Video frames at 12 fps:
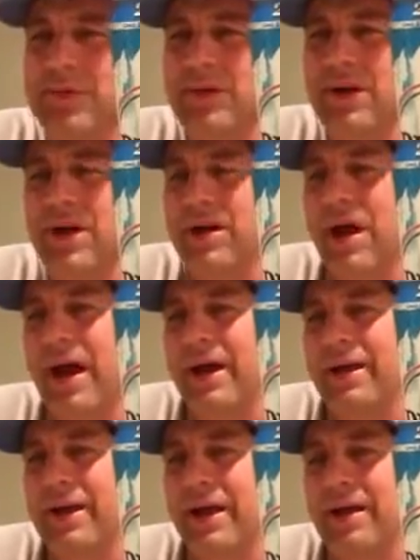they're not
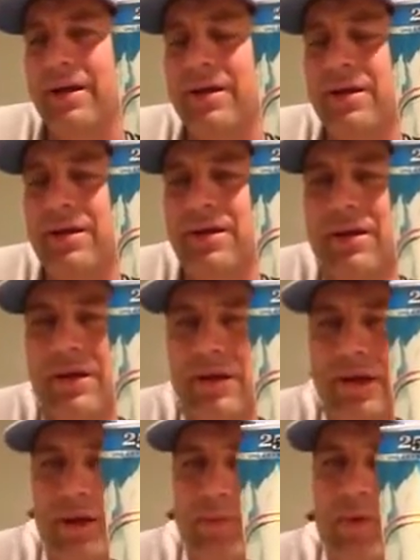hiding that.
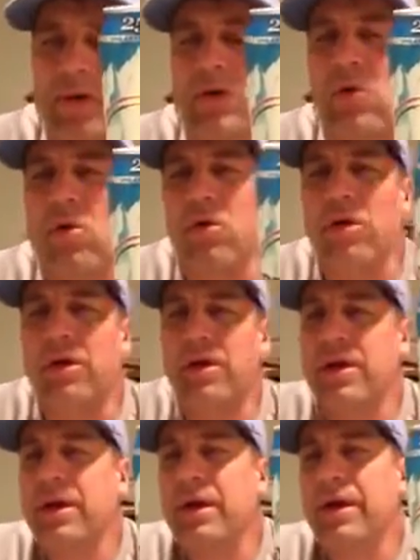They put corn
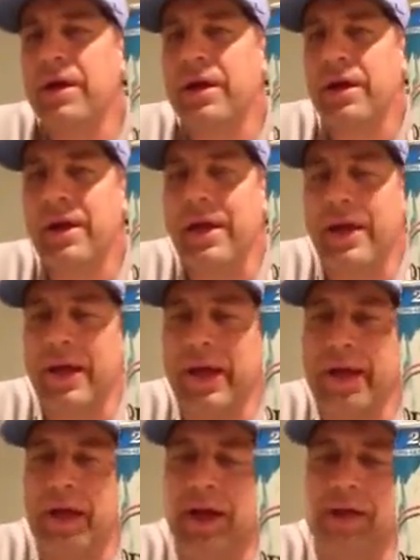and